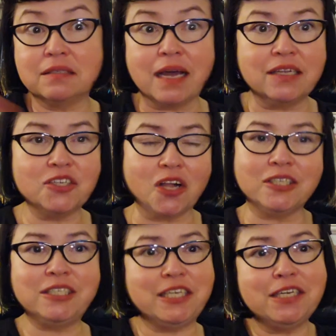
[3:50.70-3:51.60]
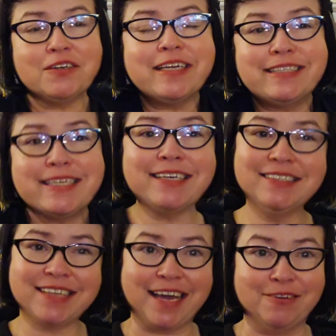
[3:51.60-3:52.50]
Scientology or
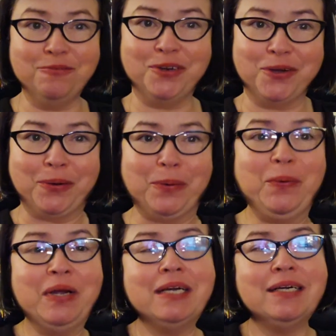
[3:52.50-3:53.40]
insects, I don't know.